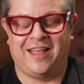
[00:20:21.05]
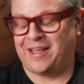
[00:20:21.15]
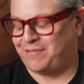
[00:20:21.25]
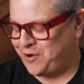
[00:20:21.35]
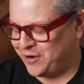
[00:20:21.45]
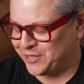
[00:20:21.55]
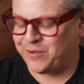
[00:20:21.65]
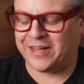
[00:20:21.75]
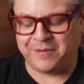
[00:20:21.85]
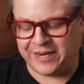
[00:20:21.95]
Of course.
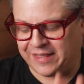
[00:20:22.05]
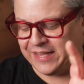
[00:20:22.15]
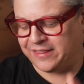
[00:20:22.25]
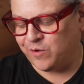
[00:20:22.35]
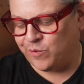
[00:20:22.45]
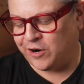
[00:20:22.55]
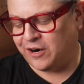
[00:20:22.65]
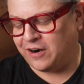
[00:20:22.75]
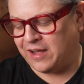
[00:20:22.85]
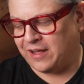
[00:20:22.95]
Well, I mean, I think that
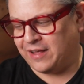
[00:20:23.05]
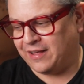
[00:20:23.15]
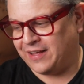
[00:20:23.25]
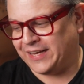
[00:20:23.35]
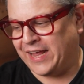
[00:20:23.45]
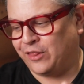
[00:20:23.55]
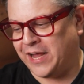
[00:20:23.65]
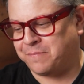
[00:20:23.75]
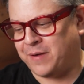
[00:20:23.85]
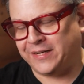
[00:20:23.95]
we're, again,
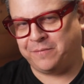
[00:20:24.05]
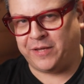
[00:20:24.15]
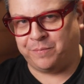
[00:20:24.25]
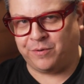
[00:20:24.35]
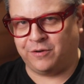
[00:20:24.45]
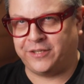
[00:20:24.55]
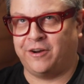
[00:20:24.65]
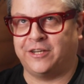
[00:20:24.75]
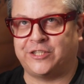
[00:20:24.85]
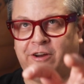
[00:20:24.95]
like-minded people,
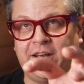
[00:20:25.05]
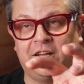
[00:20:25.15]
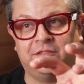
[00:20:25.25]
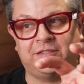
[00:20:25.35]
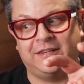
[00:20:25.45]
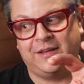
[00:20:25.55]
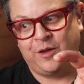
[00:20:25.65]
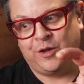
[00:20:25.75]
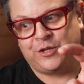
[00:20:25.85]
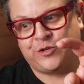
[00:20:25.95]
curious creatives,
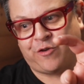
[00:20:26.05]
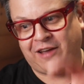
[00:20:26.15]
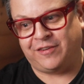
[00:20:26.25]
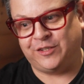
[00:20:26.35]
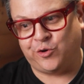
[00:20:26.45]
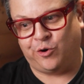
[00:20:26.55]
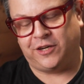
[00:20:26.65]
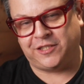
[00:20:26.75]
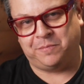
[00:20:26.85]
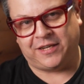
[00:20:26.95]
striving
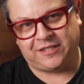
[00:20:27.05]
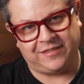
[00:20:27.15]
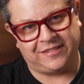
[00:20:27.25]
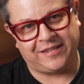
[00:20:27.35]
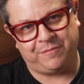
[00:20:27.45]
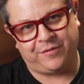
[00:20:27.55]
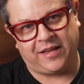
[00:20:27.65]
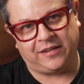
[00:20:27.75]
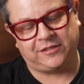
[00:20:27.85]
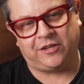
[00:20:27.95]
towards much of the same
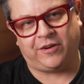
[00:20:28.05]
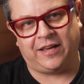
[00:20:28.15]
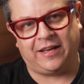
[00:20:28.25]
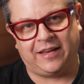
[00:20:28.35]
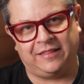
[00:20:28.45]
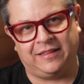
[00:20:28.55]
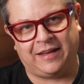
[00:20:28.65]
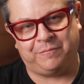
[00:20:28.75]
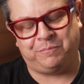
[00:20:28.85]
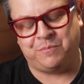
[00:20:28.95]
thing. So
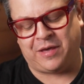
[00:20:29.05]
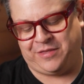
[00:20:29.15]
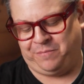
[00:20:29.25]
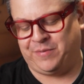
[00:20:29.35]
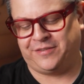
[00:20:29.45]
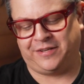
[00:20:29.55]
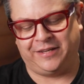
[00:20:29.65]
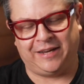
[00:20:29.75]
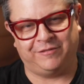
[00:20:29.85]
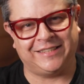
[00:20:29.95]
I think
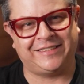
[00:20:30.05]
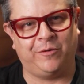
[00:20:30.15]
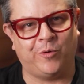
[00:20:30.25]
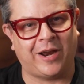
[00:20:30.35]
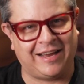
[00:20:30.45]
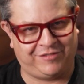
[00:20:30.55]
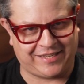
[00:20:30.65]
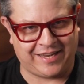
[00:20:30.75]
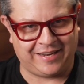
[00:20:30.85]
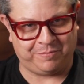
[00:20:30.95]
basically I've just said what I've
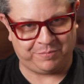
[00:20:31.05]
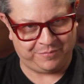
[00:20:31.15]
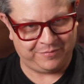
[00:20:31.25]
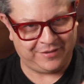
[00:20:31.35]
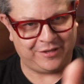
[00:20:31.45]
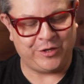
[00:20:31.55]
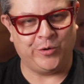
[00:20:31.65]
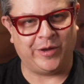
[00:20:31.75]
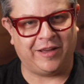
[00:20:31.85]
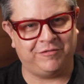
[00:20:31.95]
said, and
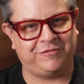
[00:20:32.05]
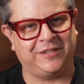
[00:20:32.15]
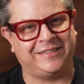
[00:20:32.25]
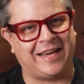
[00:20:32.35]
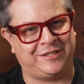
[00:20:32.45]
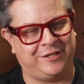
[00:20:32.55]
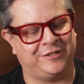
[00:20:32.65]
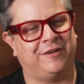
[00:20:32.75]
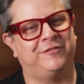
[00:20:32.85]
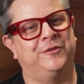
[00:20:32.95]
you have attached
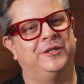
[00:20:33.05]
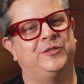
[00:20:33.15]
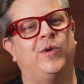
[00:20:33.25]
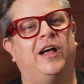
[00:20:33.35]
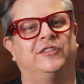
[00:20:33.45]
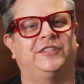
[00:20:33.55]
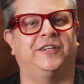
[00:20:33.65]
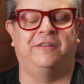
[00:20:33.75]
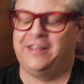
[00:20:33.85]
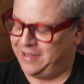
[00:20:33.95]
yourself to it as well.
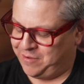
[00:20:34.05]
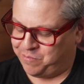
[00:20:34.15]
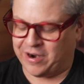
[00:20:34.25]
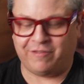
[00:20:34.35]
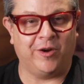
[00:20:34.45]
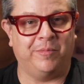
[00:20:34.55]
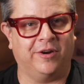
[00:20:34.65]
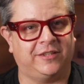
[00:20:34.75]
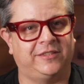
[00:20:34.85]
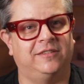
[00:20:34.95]
So bravo,
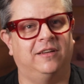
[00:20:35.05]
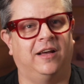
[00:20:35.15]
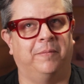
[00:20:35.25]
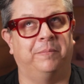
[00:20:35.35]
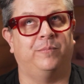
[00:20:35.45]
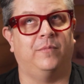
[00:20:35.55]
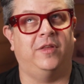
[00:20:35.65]
Brooks. Tell